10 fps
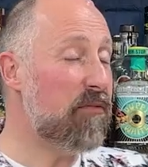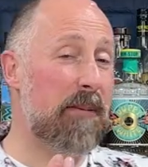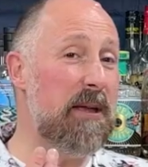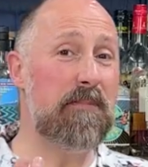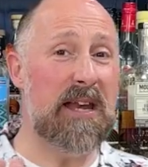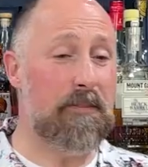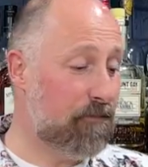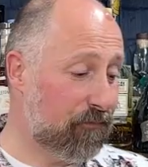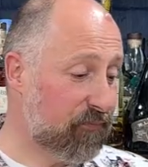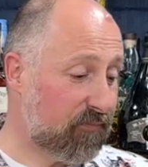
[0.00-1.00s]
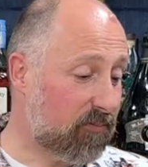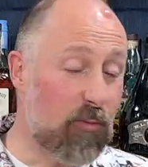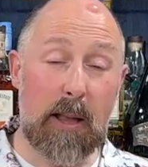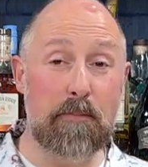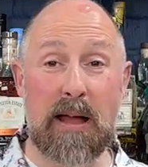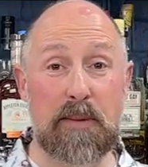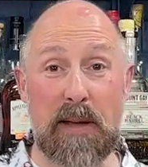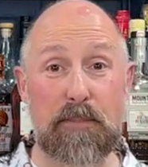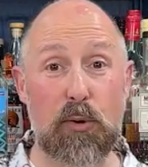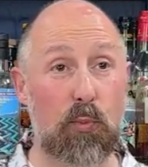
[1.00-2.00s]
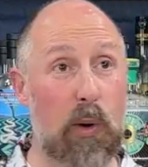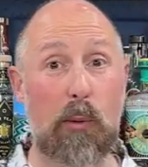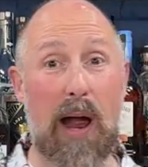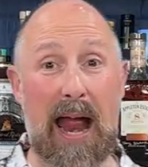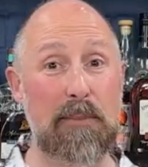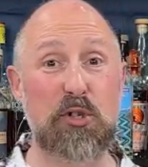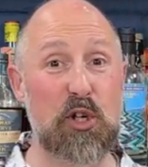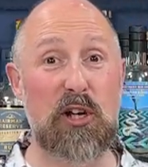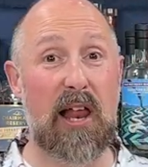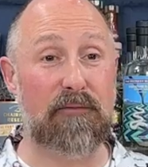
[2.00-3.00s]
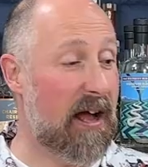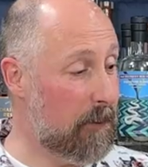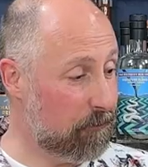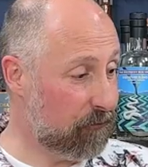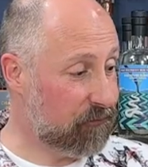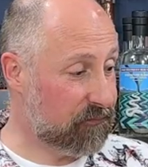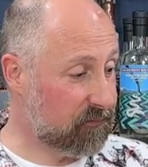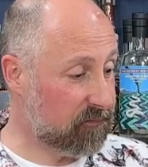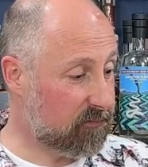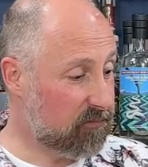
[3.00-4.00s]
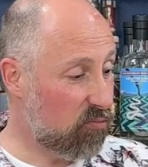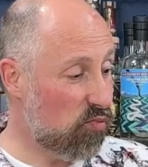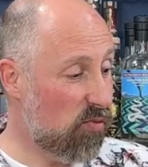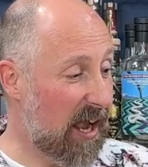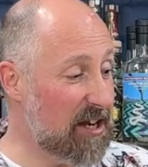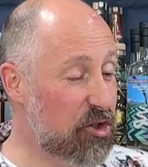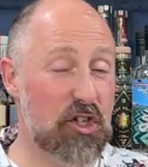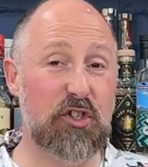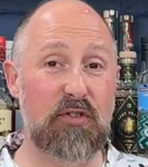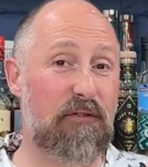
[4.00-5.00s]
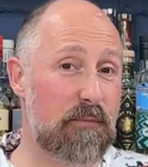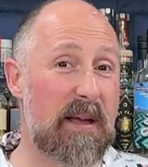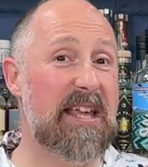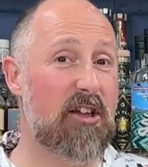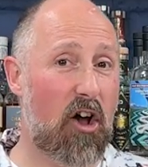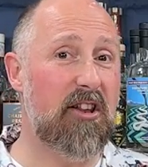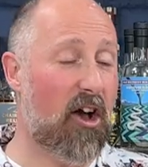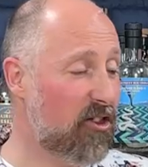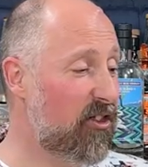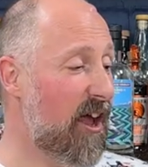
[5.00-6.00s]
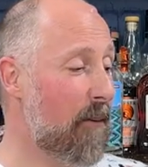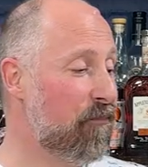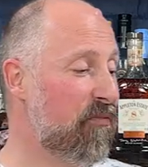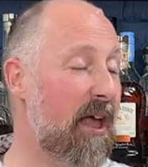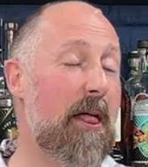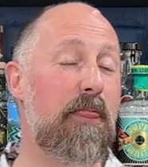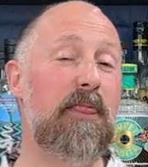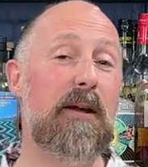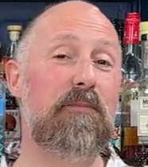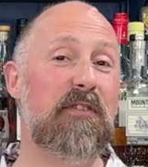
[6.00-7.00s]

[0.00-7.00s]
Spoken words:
I mean, many people will absolutely love that. It's just, for me, the